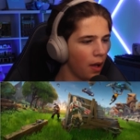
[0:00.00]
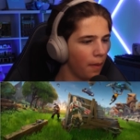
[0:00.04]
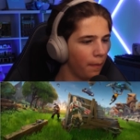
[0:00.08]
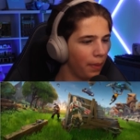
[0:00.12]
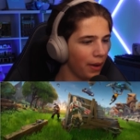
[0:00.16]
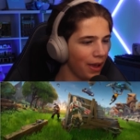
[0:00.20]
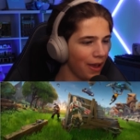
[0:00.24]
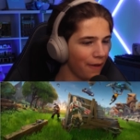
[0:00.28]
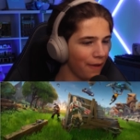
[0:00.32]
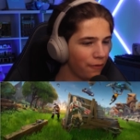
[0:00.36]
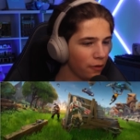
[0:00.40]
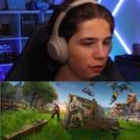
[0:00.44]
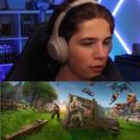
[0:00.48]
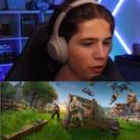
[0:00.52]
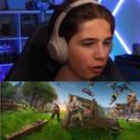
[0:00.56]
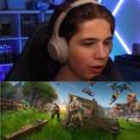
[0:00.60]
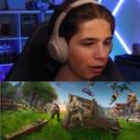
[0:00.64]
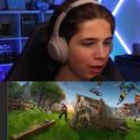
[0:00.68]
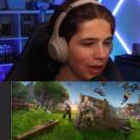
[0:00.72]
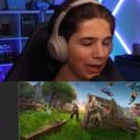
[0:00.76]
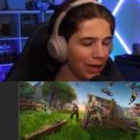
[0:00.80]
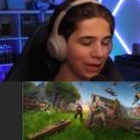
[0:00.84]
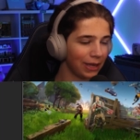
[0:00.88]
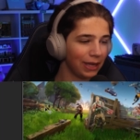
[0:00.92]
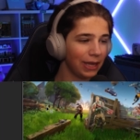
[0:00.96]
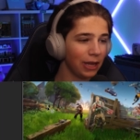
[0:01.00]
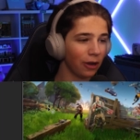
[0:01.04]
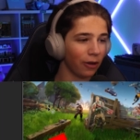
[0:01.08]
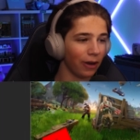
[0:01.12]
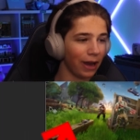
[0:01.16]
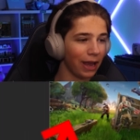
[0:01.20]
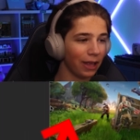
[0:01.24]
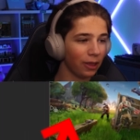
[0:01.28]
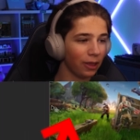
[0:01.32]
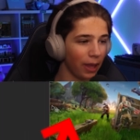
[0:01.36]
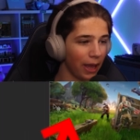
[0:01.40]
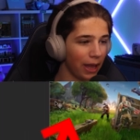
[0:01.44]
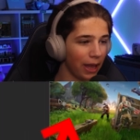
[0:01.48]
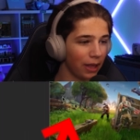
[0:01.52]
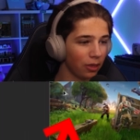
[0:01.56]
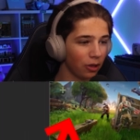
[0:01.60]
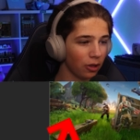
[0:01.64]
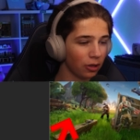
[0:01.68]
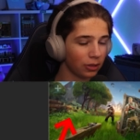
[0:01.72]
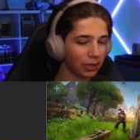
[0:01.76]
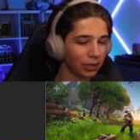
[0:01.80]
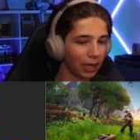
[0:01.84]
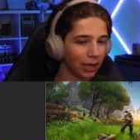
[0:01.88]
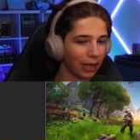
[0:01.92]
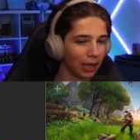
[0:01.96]
But if you look at it here, it, it
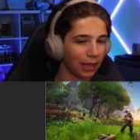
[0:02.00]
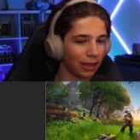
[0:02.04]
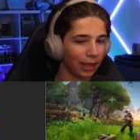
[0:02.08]
looks like